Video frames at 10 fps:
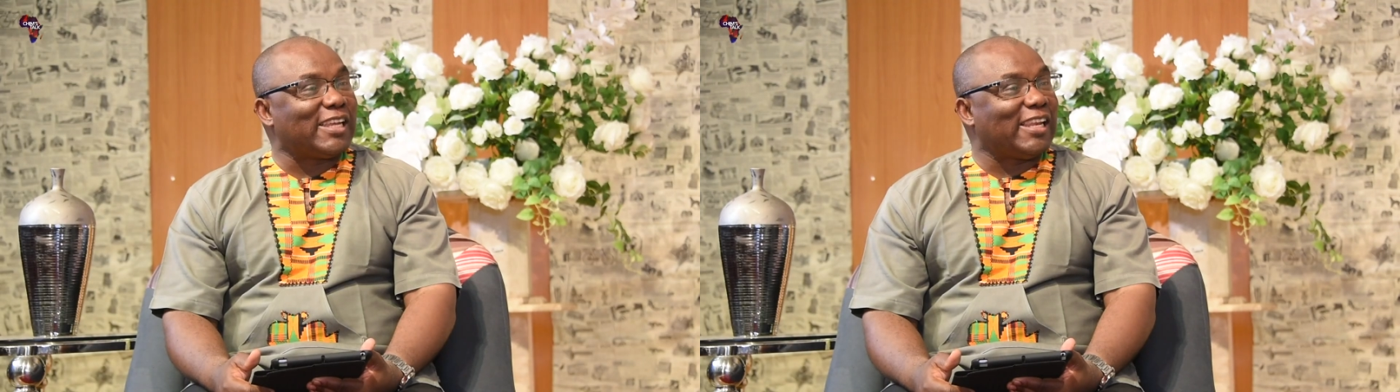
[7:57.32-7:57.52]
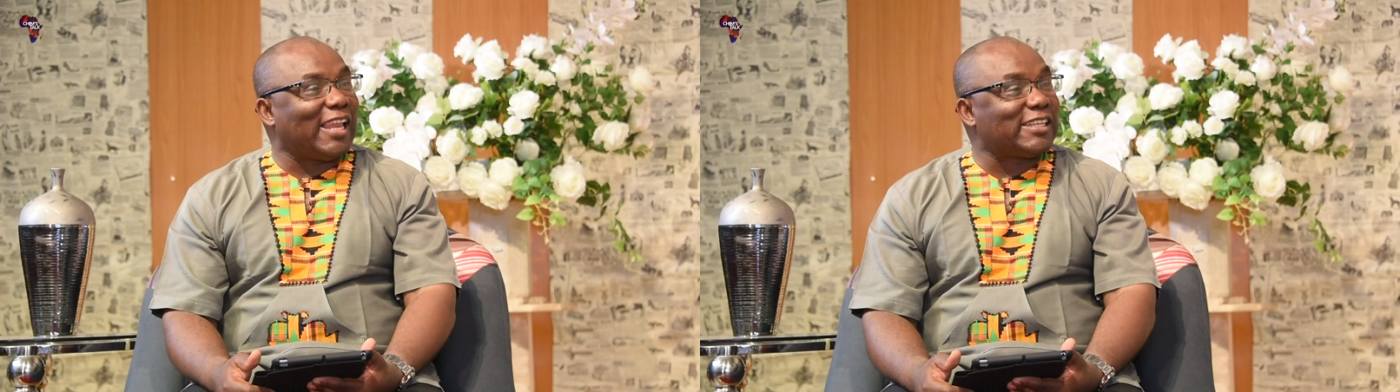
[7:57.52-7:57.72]

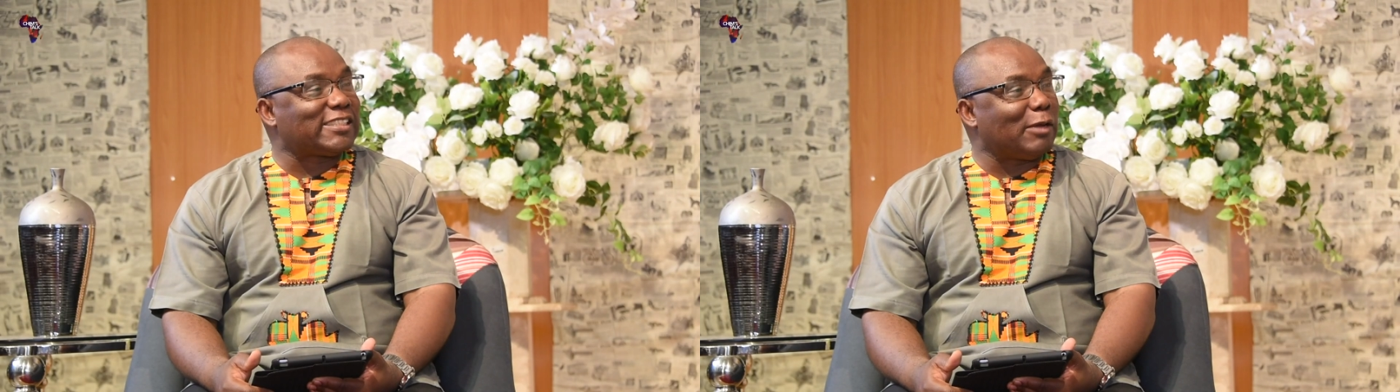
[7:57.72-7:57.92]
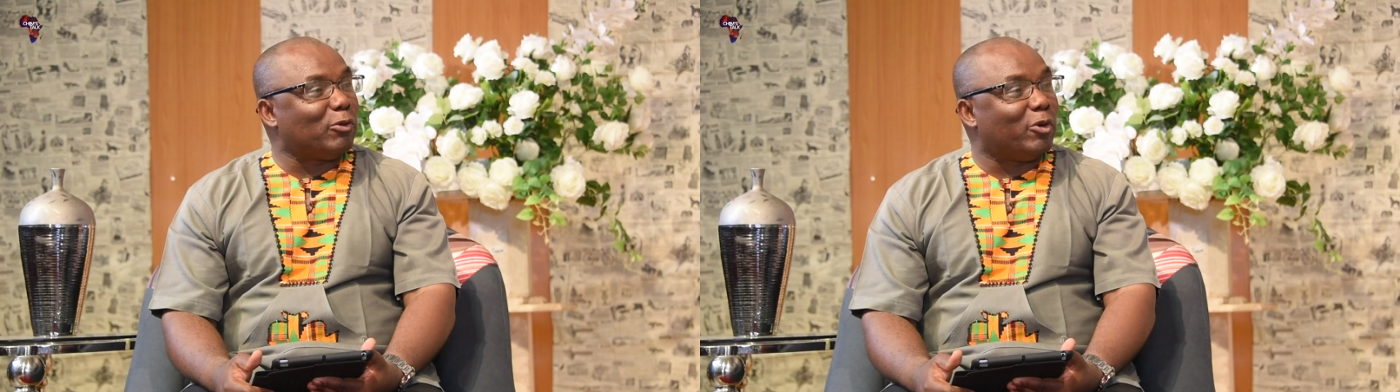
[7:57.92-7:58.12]
said the
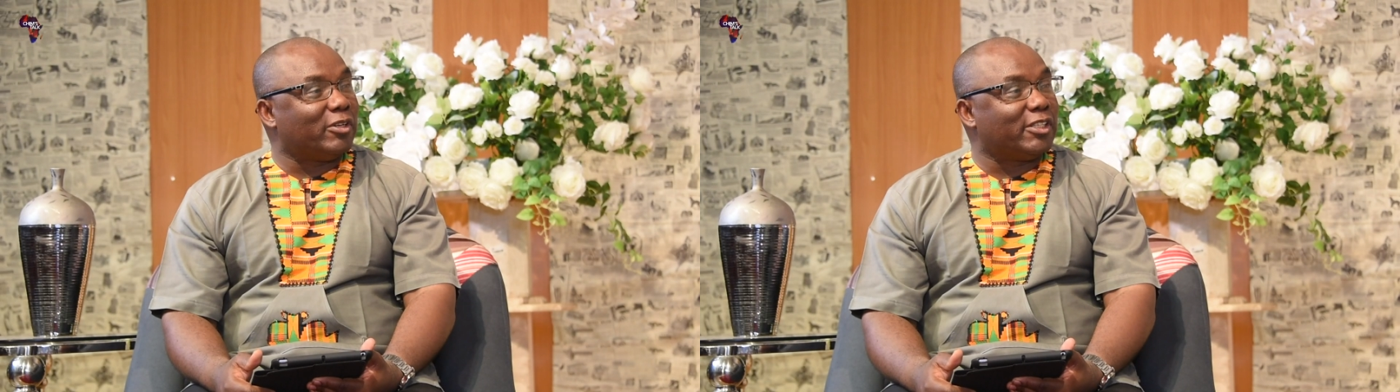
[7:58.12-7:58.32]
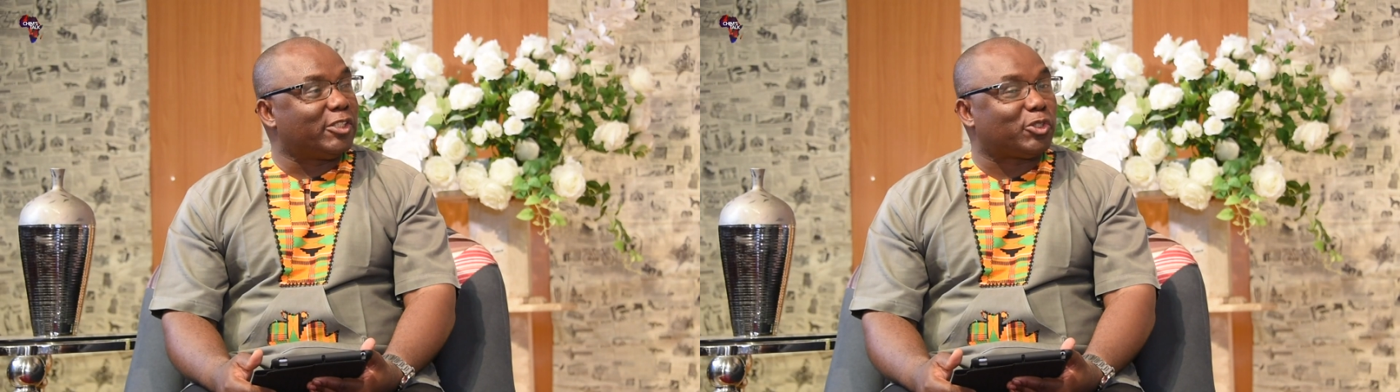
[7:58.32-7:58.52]
last time you were
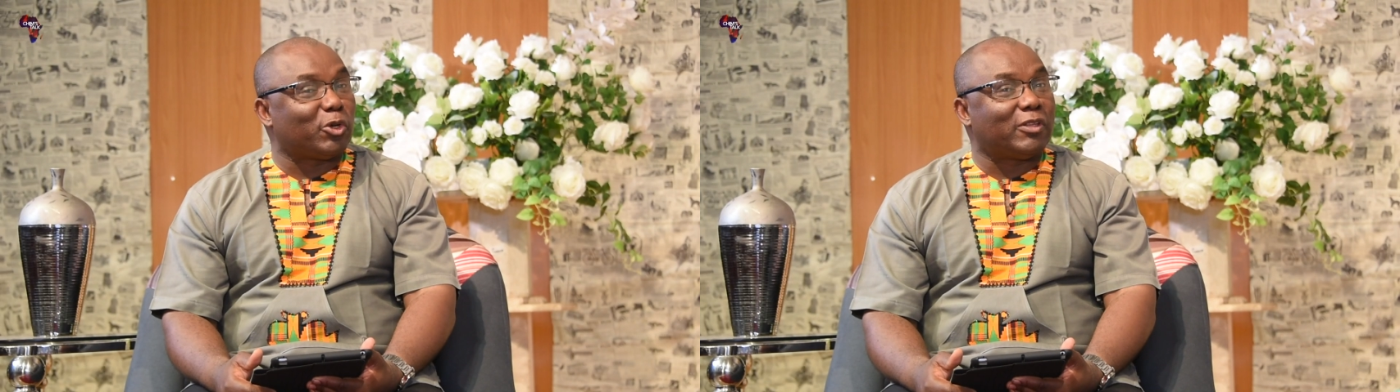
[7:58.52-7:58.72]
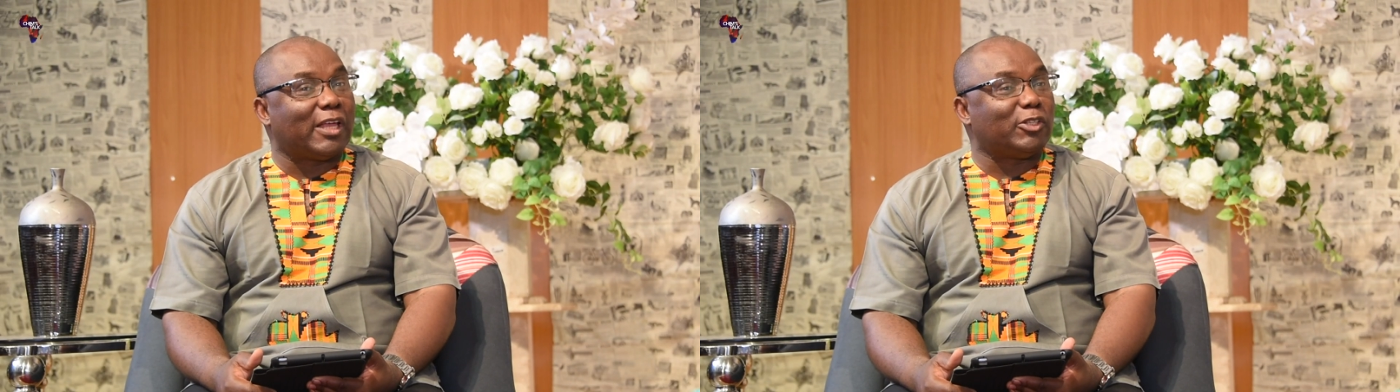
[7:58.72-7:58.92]
on this
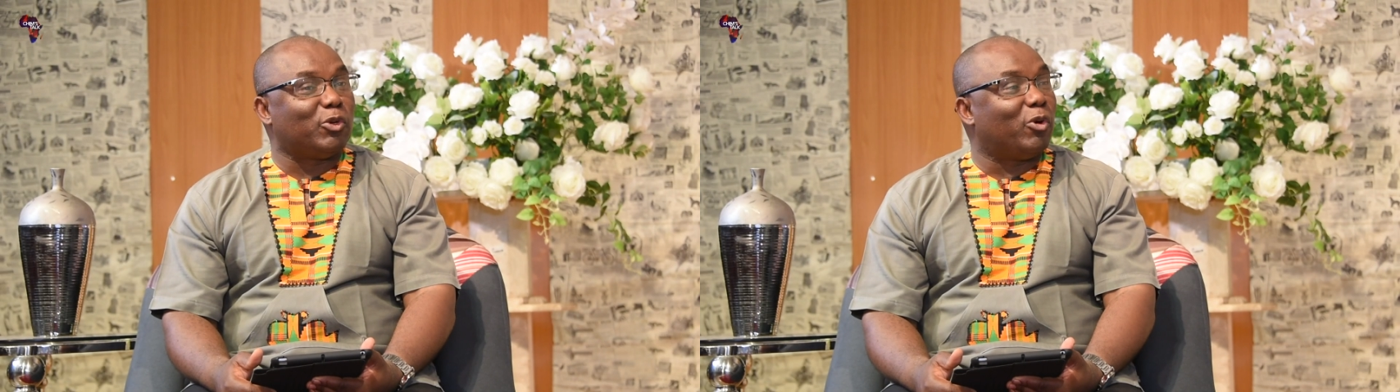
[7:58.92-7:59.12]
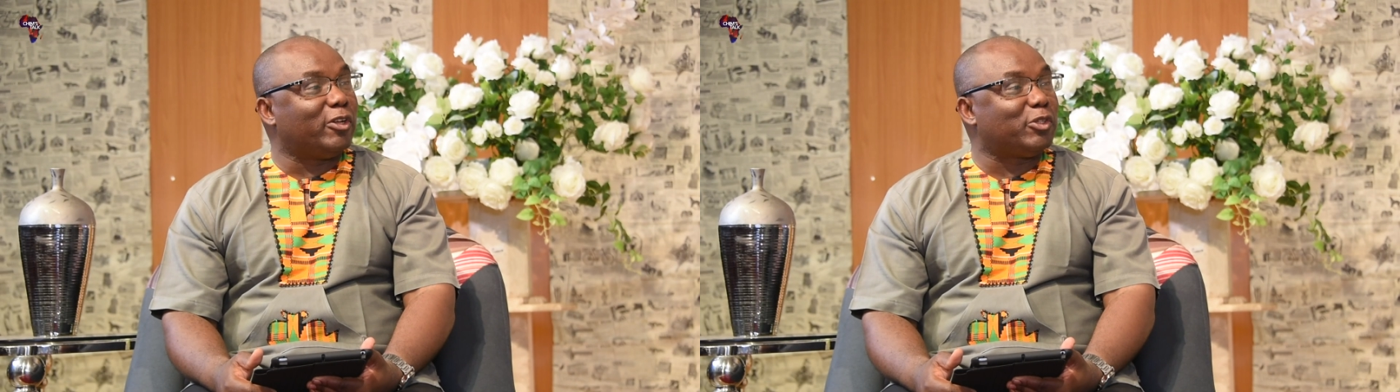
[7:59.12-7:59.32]
show that
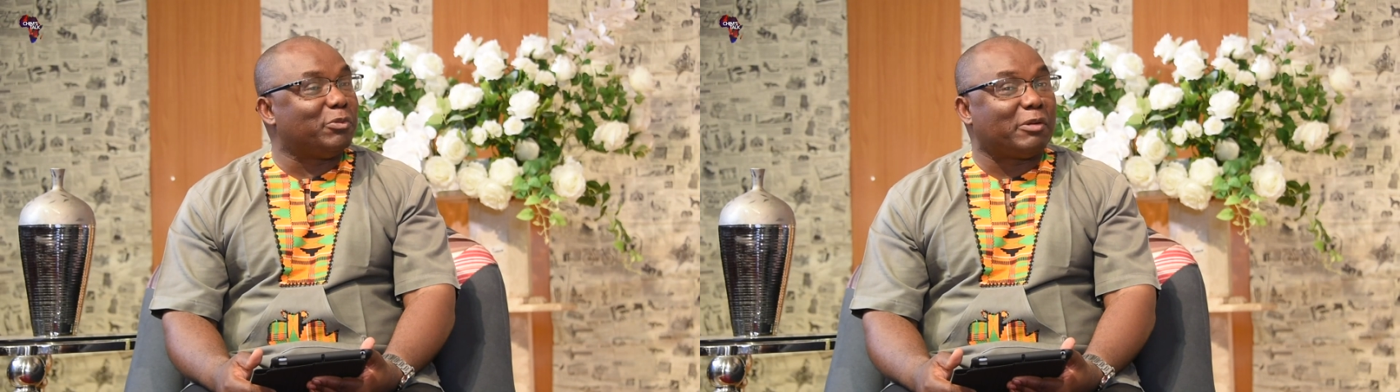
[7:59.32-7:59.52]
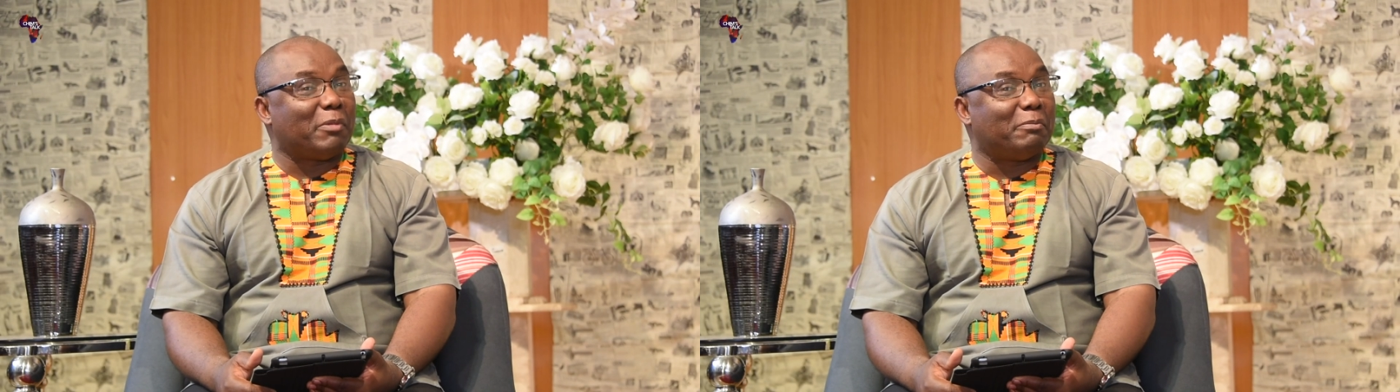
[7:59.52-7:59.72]
you want to
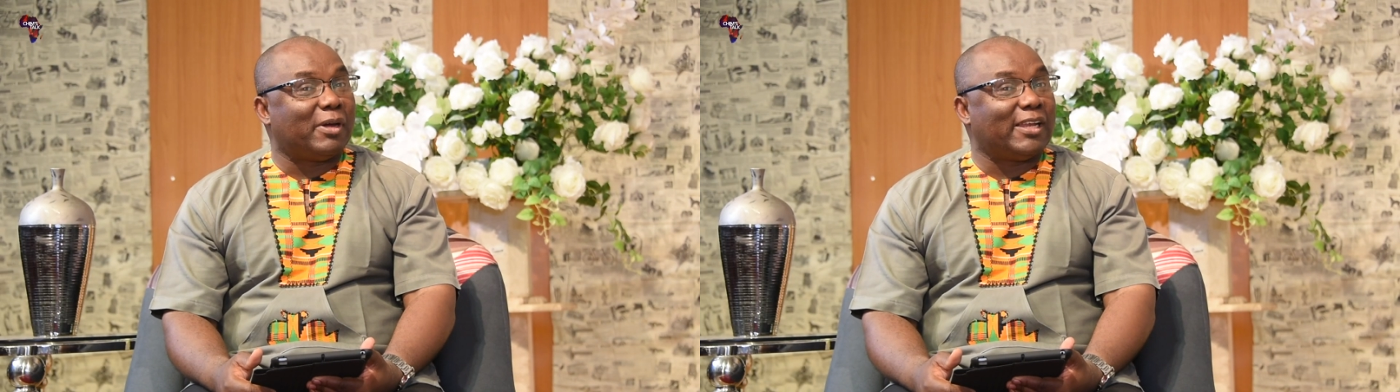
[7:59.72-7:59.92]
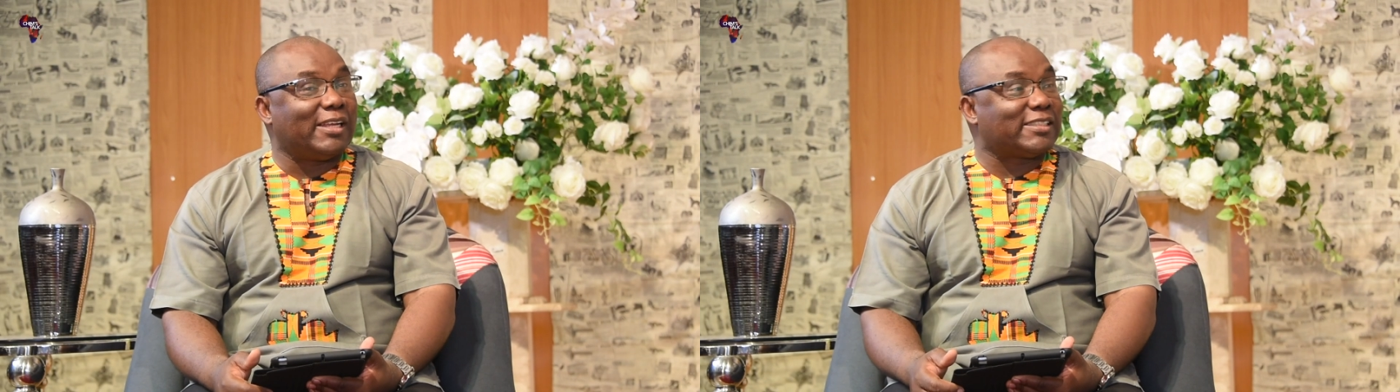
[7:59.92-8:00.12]
be
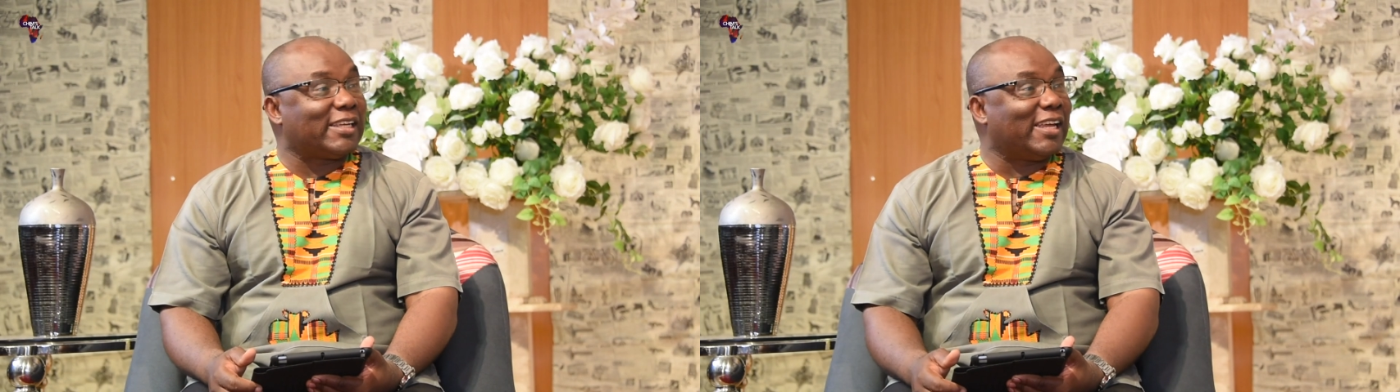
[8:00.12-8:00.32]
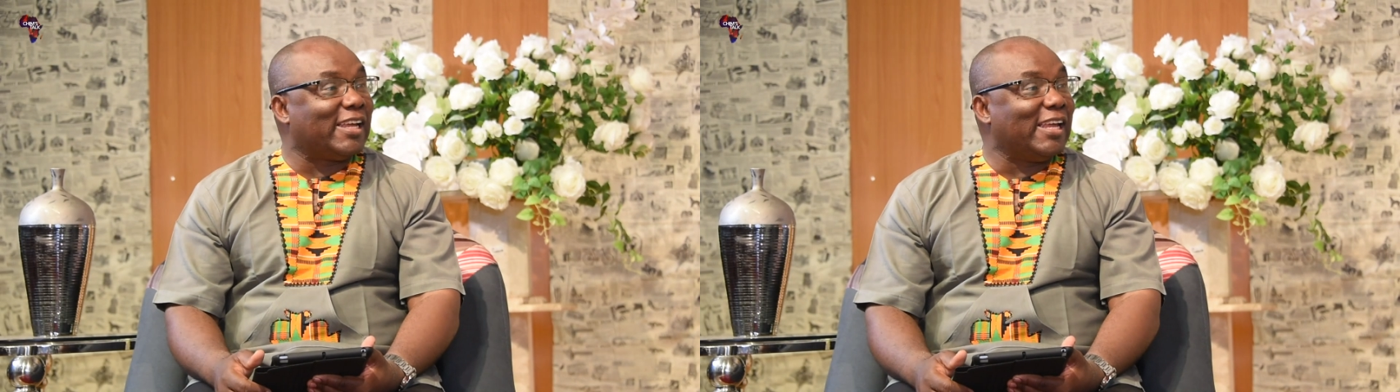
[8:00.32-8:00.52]
remembered as
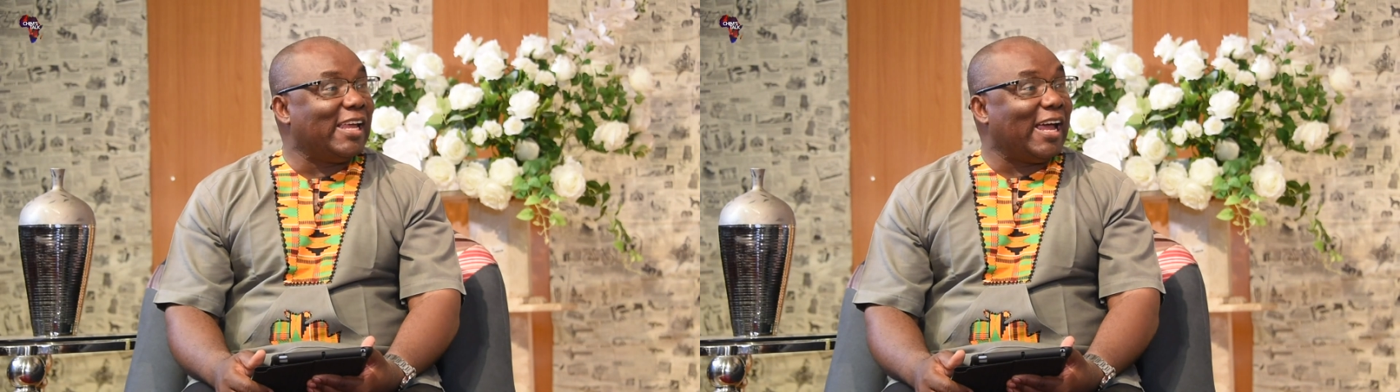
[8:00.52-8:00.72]
a